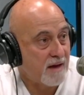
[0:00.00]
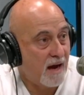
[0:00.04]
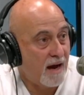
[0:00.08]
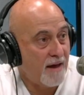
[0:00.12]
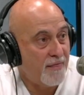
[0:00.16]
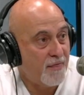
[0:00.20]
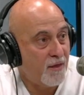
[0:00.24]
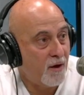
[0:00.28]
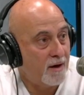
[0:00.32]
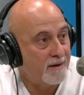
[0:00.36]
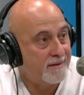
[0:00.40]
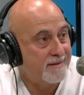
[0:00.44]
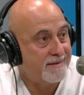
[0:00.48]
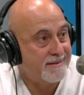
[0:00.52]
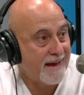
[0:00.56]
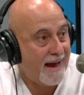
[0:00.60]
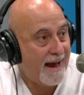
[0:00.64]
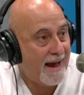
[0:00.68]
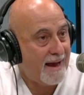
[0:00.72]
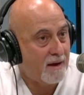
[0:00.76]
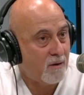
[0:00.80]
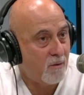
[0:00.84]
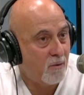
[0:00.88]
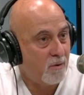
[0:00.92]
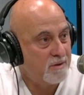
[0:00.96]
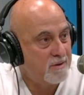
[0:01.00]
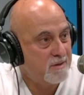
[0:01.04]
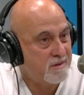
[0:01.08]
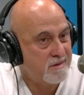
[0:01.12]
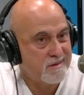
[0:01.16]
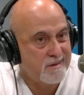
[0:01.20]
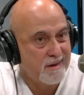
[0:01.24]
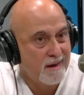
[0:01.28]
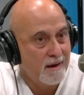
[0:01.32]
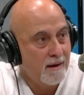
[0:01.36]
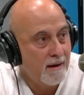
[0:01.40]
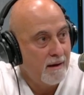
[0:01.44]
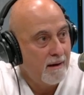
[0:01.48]
I thought Dak
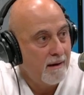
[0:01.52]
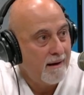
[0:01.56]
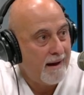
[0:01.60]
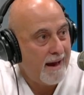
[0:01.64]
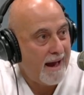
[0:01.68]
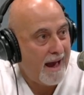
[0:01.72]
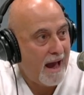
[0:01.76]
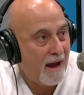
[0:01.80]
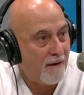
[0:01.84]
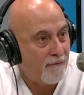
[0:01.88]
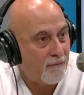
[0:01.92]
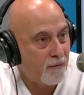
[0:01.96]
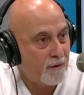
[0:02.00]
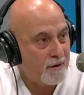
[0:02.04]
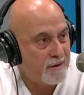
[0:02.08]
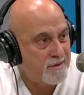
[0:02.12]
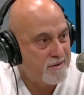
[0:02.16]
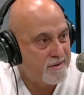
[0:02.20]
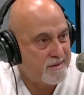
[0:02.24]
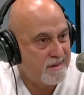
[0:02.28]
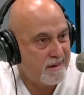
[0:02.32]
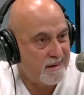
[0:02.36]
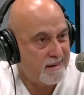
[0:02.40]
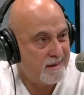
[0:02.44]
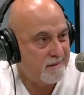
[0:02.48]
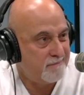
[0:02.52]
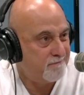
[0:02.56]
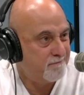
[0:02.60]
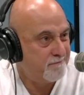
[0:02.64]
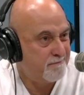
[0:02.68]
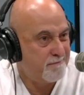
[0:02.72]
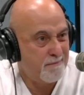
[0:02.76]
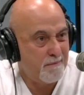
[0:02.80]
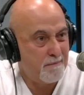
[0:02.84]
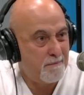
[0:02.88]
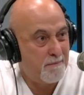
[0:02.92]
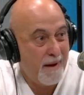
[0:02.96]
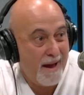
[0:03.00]
was average to
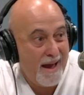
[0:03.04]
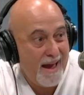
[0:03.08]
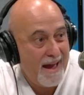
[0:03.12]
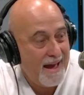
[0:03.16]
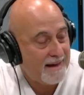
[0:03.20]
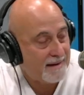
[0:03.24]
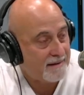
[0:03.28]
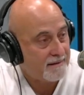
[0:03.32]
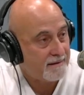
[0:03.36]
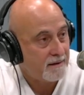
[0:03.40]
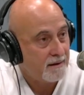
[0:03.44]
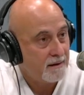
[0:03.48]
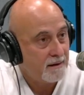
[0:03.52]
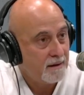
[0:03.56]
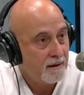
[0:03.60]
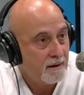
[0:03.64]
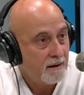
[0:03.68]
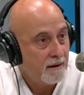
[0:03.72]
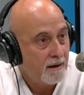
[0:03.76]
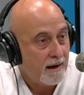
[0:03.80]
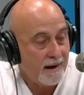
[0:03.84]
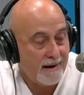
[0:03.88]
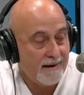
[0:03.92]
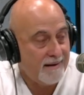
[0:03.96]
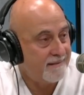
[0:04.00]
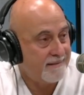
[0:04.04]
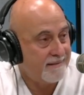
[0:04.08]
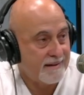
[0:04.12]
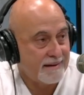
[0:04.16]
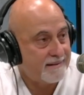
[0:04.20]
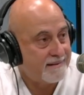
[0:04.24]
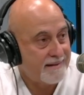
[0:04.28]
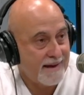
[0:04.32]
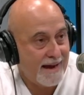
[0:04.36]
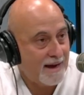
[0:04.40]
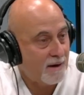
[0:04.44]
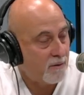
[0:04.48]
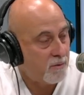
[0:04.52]
bad. I didn't think
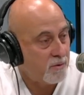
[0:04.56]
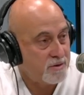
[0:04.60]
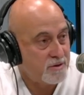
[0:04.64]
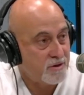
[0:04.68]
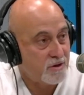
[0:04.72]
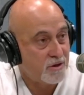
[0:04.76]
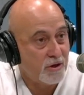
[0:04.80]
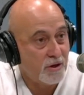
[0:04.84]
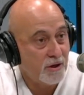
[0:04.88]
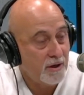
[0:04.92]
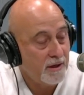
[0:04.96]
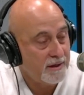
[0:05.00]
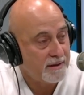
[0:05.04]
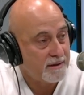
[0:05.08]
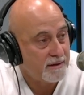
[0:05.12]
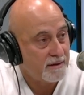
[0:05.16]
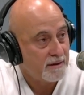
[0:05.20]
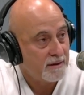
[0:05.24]
Dak was good.